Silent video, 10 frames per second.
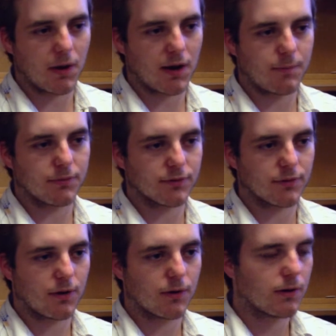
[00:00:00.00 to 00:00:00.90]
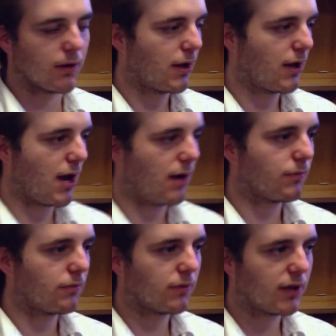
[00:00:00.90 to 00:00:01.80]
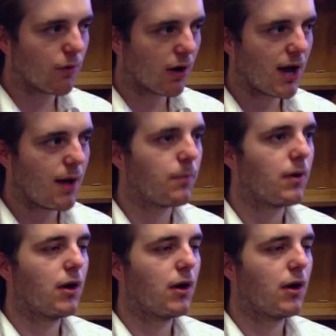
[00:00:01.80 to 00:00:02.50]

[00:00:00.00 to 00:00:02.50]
happen to know. Here I am,